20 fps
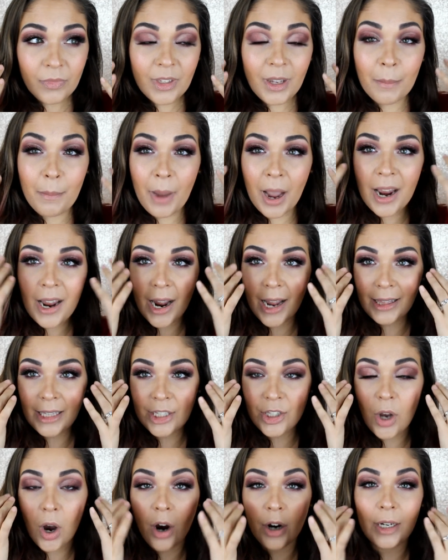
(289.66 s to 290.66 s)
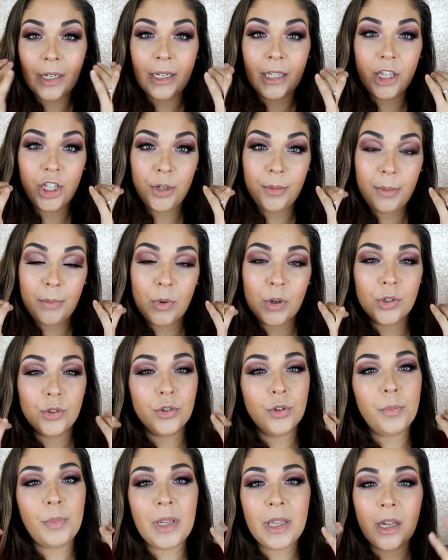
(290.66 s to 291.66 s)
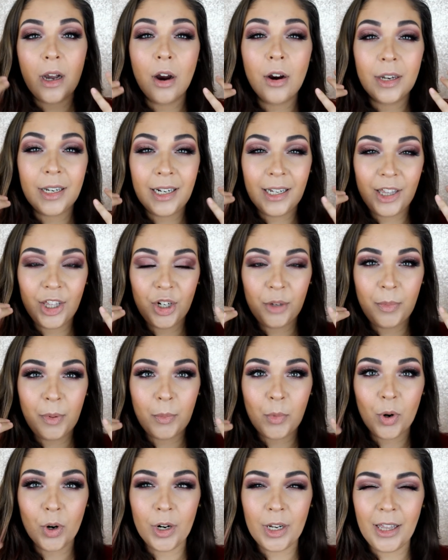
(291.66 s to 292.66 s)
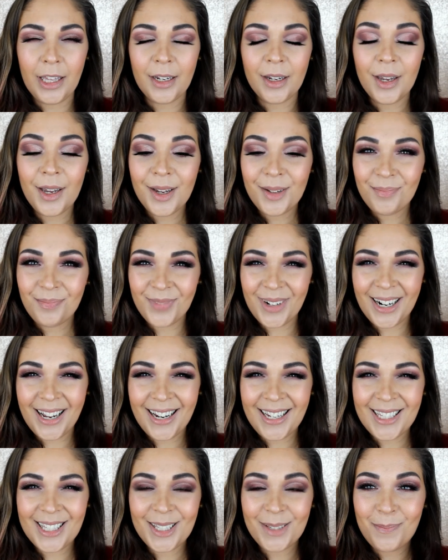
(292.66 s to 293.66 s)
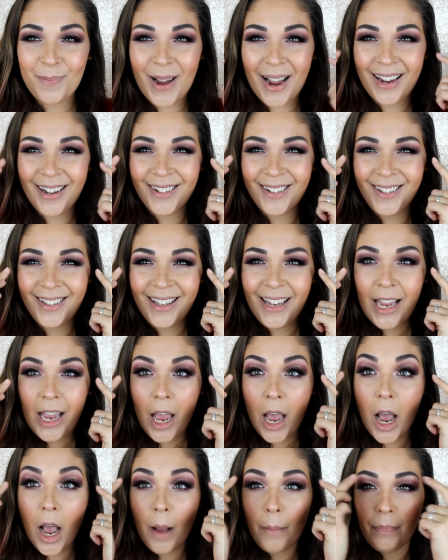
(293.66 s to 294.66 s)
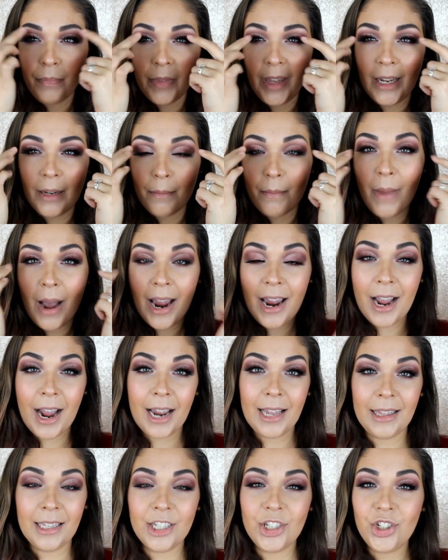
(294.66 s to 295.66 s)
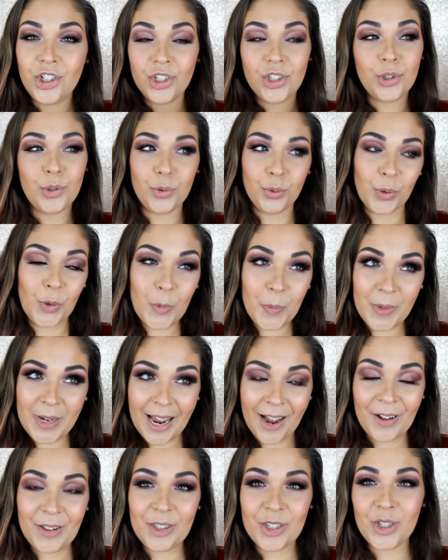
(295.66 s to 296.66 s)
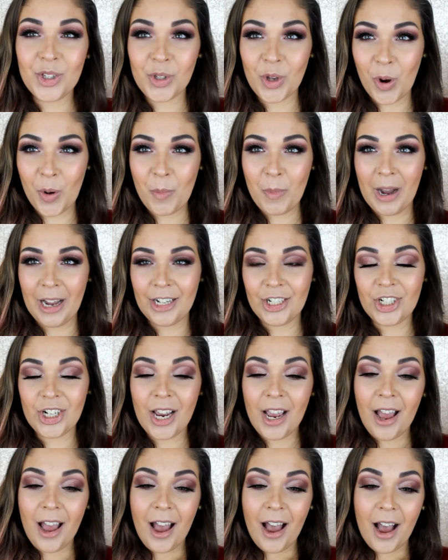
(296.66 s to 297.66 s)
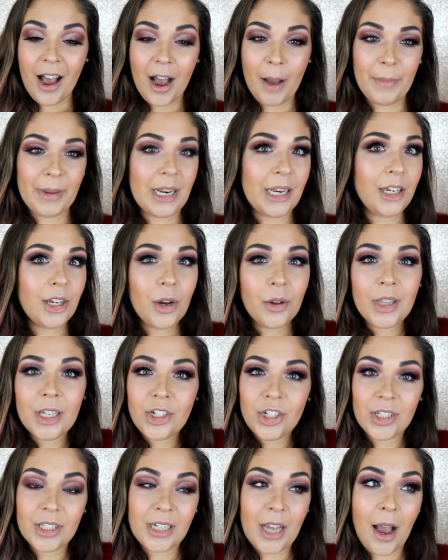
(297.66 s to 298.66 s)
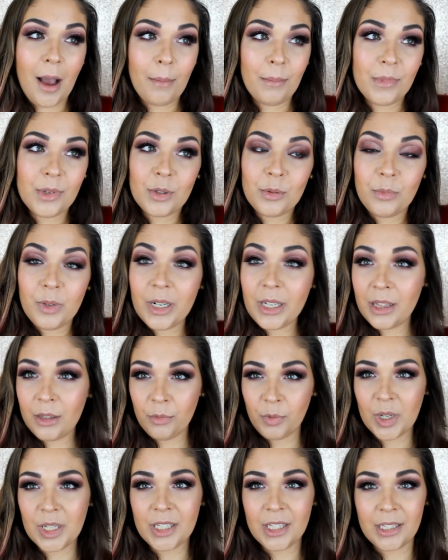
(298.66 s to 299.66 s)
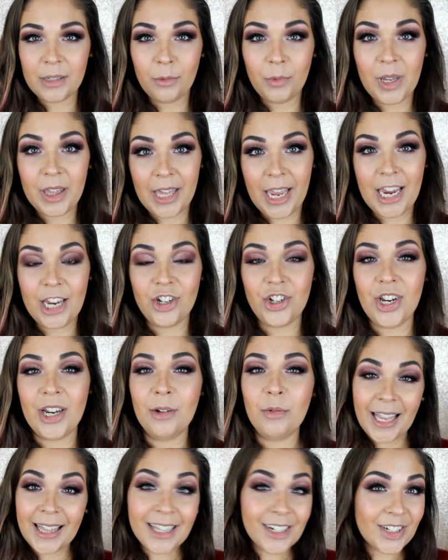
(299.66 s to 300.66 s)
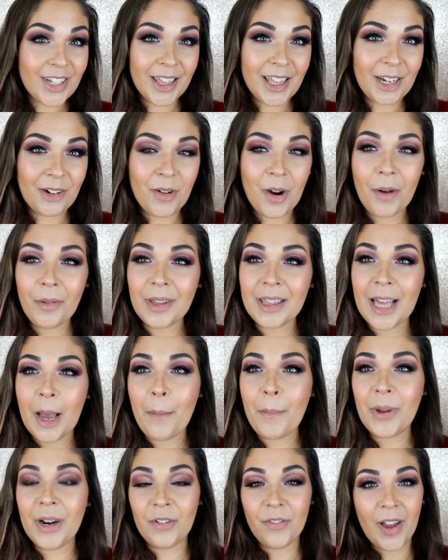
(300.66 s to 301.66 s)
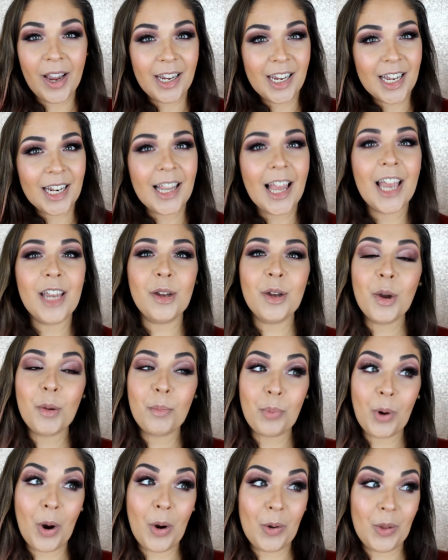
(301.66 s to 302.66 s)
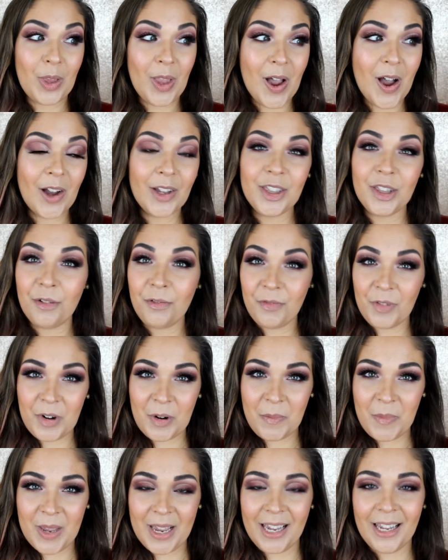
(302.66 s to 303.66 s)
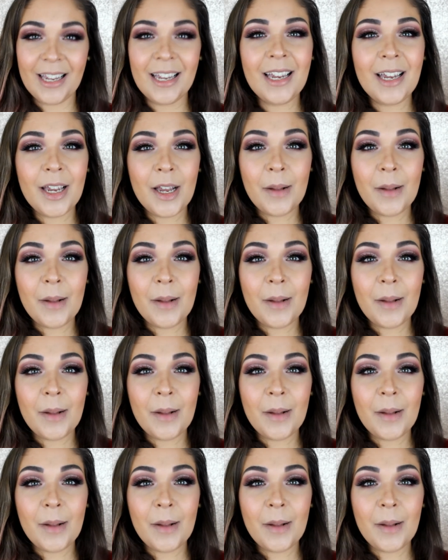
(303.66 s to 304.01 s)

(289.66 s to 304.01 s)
my eyelids are getting a little bit more droopy. They are getting a little bit more hooded. Like, when I smile, um, like, my eyelids just droop down so much. Um, and I know that just comes with, with, with aging, and there's nothing wrong with that. But if I can, like, prolong the firming